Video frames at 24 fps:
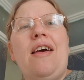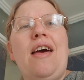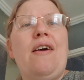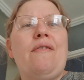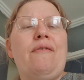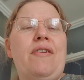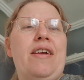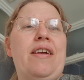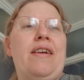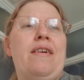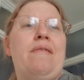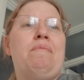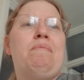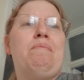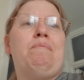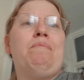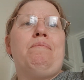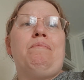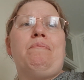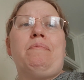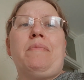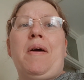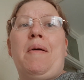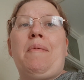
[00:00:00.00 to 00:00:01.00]
every
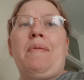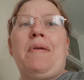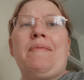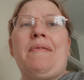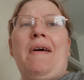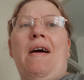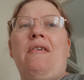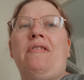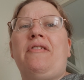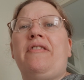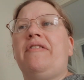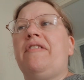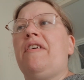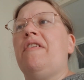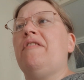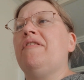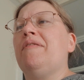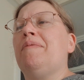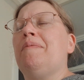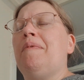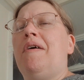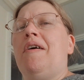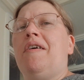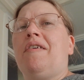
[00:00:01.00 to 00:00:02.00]
couple of hours or so
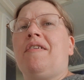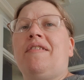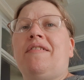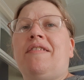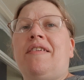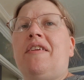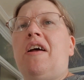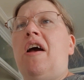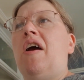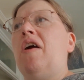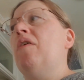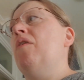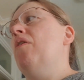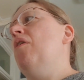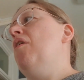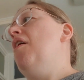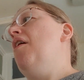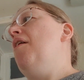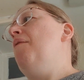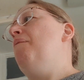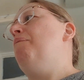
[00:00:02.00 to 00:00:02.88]
tomorrow because I know